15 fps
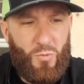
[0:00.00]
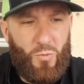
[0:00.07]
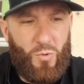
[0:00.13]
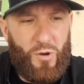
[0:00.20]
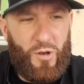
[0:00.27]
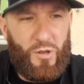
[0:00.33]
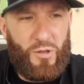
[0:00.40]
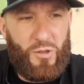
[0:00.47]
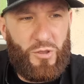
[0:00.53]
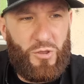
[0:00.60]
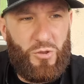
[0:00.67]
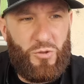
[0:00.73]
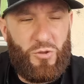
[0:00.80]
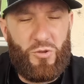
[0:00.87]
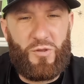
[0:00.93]

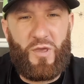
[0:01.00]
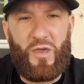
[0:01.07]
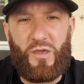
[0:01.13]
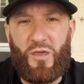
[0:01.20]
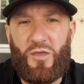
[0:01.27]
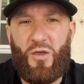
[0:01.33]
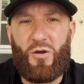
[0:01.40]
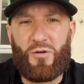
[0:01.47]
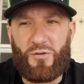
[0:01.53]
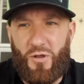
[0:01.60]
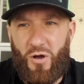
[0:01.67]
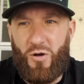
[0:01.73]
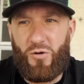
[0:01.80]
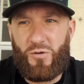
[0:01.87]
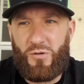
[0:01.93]
you take a young
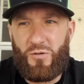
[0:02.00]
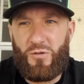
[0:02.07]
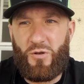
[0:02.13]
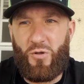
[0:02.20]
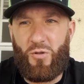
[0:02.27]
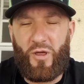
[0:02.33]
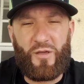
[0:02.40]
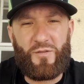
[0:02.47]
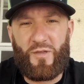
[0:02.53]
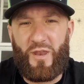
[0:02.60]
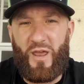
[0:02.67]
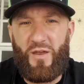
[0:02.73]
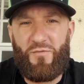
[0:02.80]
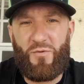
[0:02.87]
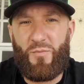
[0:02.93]
dog, you know, like I said,
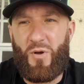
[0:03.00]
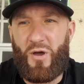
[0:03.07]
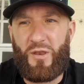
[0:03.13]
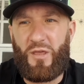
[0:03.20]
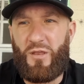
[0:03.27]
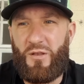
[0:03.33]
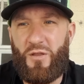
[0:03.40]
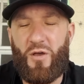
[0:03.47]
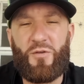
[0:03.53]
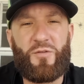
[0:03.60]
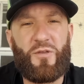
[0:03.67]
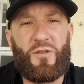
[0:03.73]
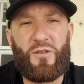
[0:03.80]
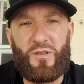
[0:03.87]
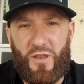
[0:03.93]
everybody does
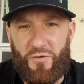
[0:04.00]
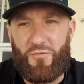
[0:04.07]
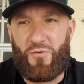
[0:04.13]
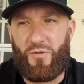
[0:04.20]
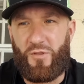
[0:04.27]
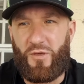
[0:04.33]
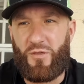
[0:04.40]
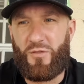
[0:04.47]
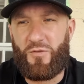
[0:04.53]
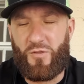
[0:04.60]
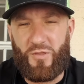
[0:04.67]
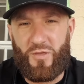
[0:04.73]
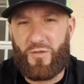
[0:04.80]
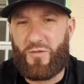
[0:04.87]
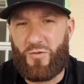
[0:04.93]
it different. So
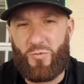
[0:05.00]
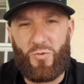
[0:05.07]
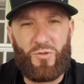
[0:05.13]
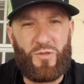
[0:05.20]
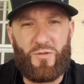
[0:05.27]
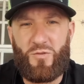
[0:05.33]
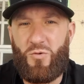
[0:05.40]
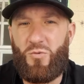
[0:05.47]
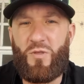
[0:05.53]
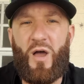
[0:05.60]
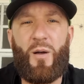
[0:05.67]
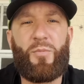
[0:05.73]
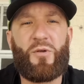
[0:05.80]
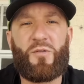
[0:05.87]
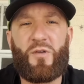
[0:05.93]
this is where these two
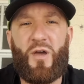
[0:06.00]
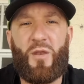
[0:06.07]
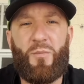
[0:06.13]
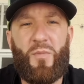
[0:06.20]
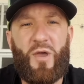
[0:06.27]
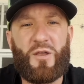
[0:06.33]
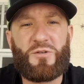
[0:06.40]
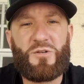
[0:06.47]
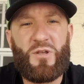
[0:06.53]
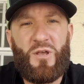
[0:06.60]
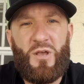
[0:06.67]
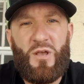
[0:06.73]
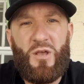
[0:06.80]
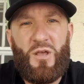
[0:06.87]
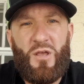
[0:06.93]
topics kind of mesh.
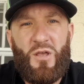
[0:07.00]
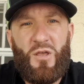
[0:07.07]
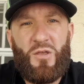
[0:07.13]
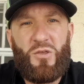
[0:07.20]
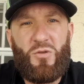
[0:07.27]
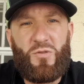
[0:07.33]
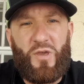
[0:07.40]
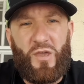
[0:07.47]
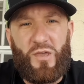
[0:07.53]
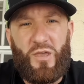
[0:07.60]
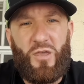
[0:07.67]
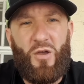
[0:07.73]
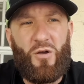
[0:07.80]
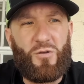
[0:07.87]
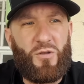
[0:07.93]
You take a
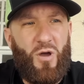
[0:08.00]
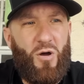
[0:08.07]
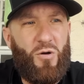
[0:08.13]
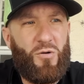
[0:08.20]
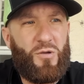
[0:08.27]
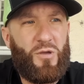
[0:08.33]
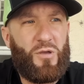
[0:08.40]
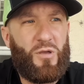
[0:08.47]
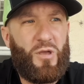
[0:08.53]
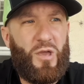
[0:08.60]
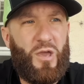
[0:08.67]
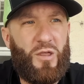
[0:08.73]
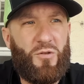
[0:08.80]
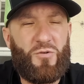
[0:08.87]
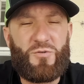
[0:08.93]
young dog,
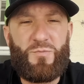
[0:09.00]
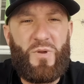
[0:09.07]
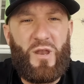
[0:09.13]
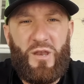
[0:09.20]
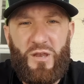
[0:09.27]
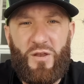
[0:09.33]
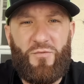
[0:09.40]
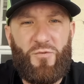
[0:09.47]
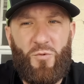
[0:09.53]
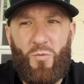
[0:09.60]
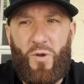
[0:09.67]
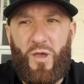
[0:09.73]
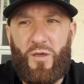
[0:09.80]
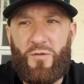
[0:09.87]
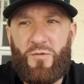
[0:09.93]
and there's many different
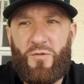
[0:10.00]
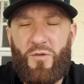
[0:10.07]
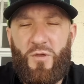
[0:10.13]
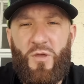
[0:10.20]
ways.